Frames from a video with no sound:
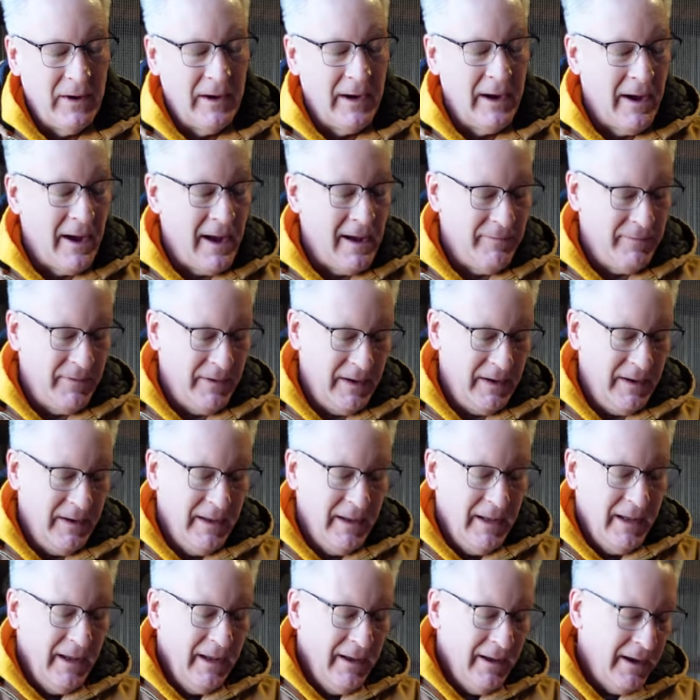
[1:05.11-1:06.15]
very often.
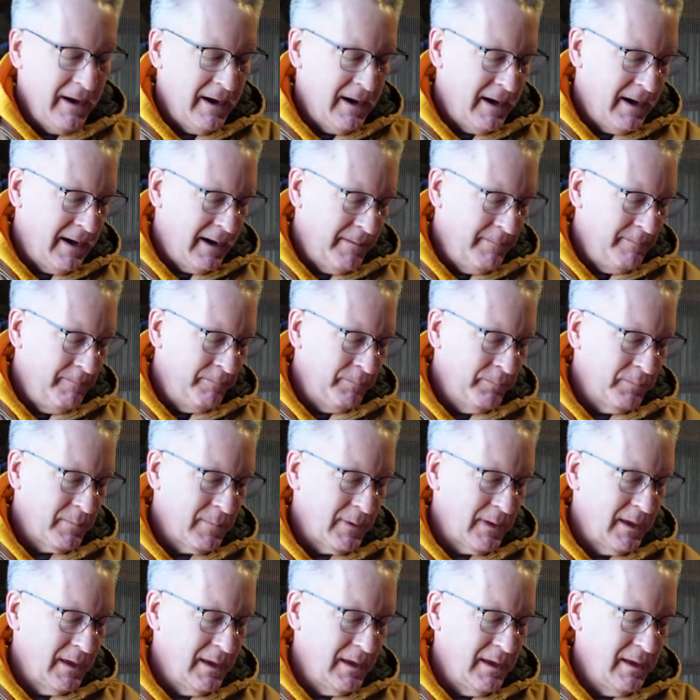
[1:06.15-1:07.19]
Um,
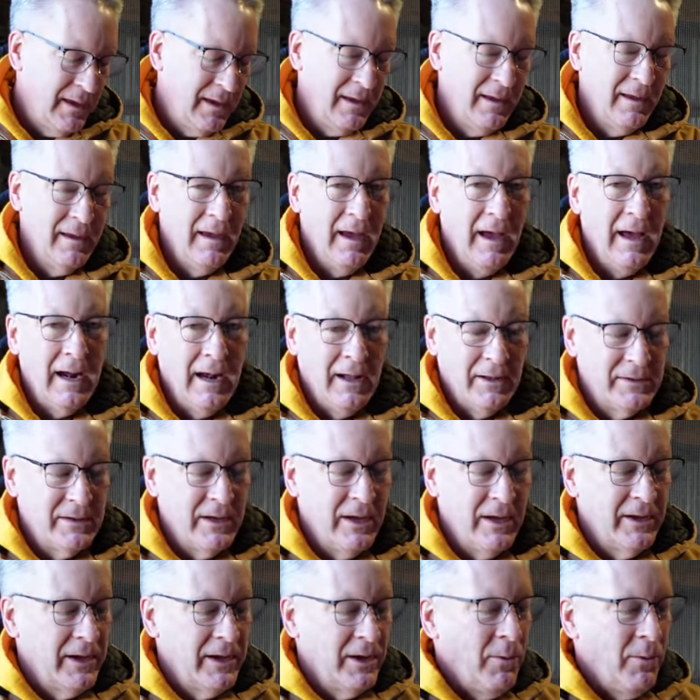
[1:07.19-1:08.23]
and I'll
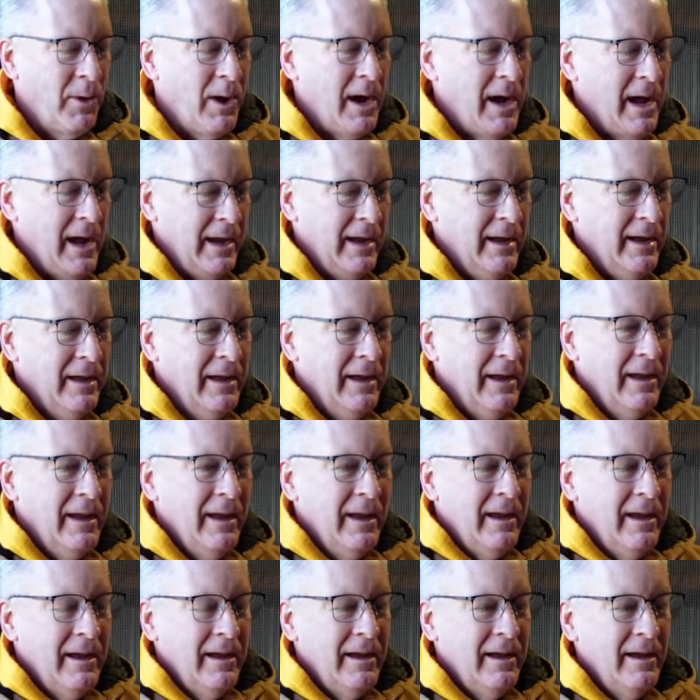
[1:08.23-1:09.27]
tell you why.
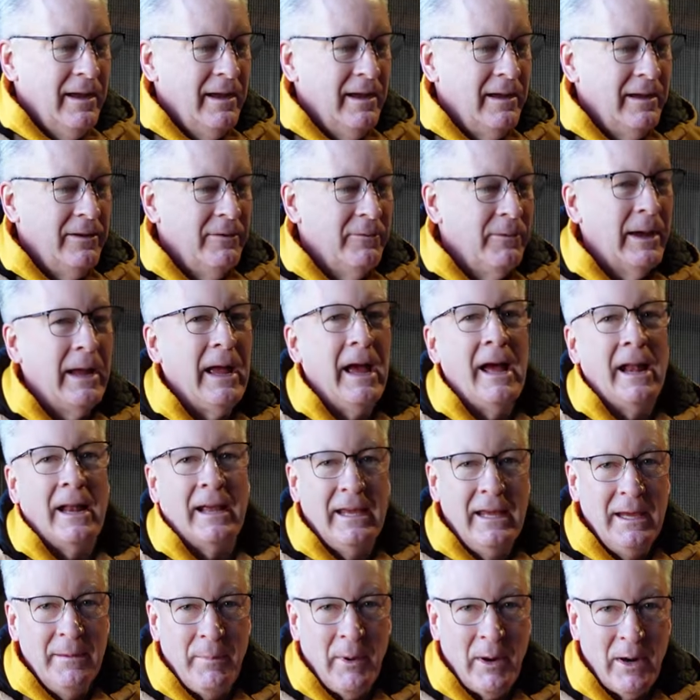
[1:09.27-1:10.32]
We got to
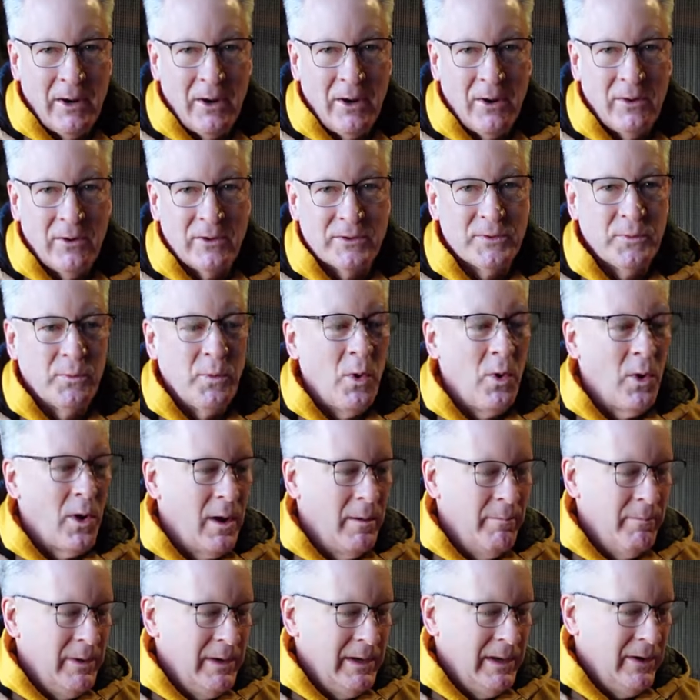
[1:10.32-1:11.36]
keep our girls
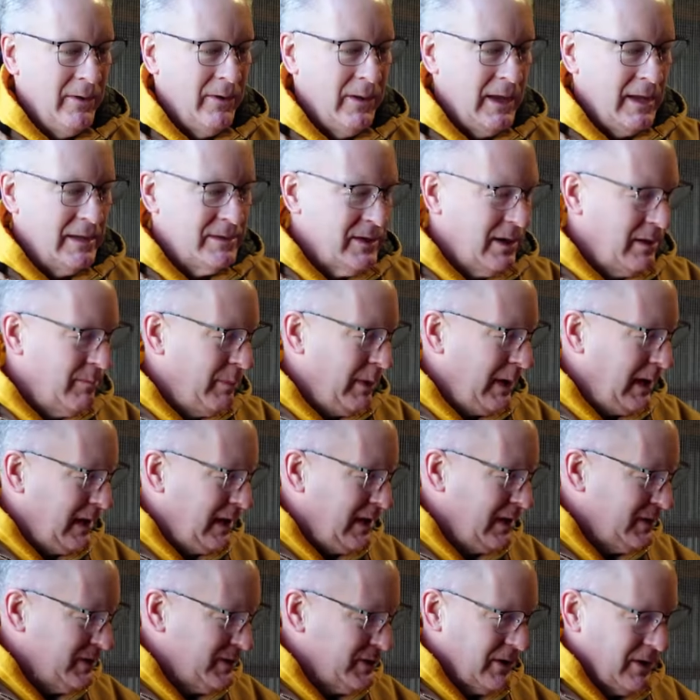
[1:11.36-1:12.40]
warm. You know, that's our big
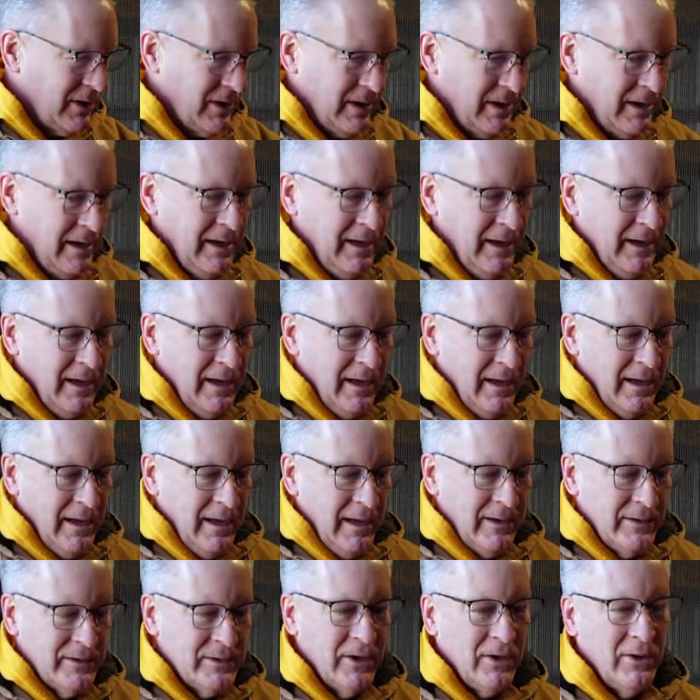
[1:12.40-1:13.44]
concern.
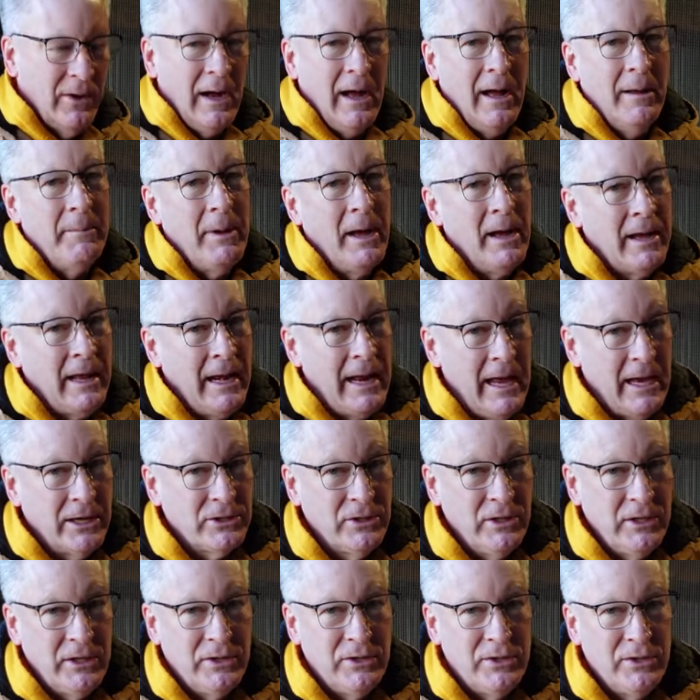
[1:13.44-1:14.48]
So I'm not going to
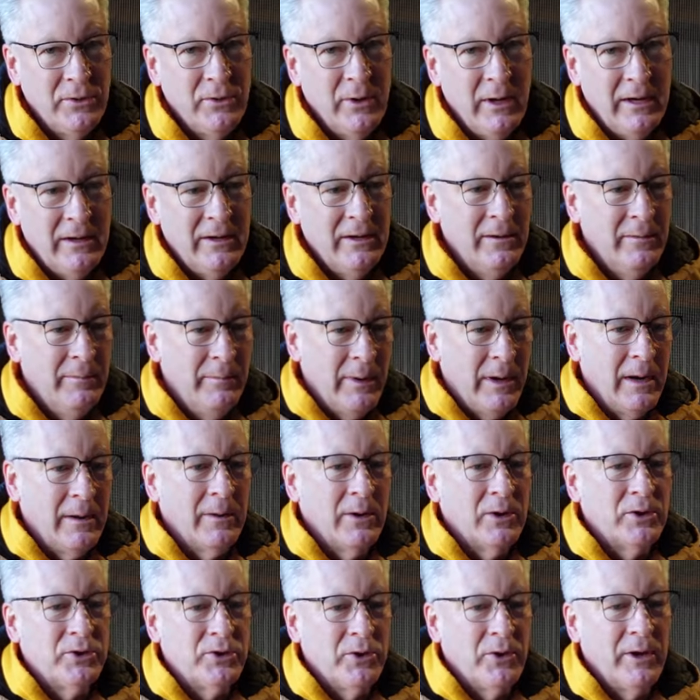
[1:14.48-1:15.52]
actually do it, but I'm
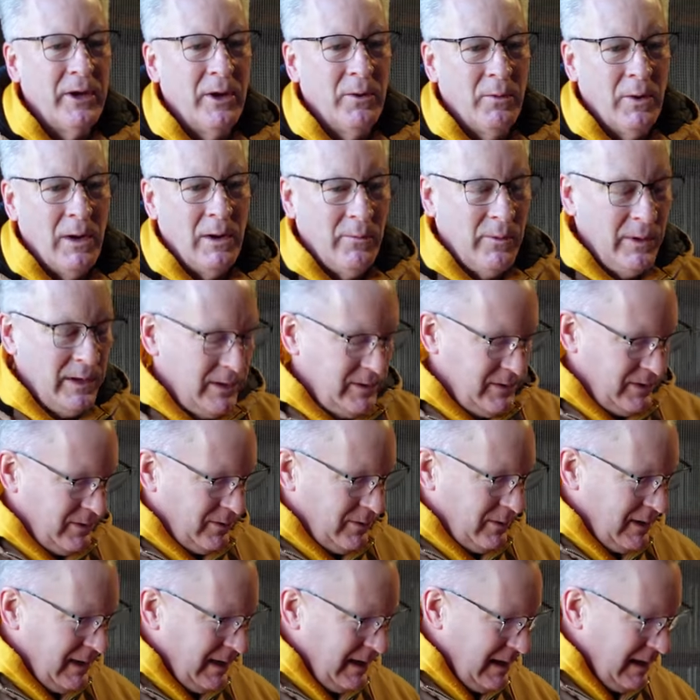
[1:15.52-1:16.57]
going to show you what we
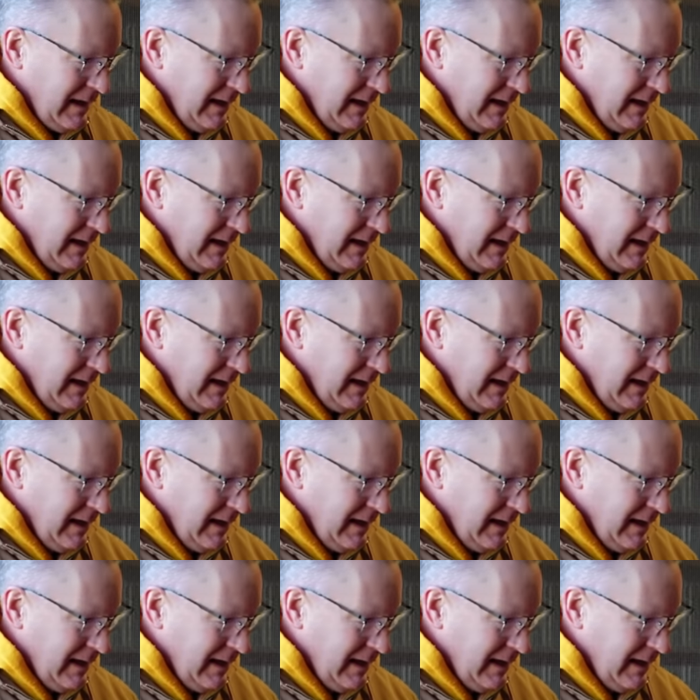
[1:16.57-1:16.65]
do.